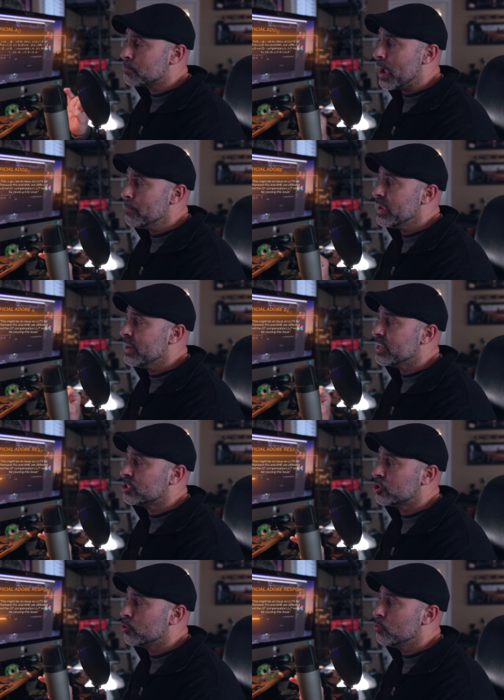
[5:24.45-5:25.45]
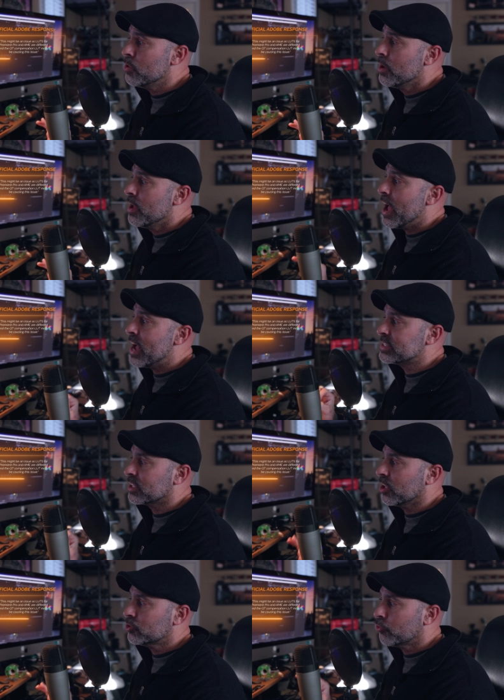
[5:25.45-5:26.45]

might be an issue as LUTs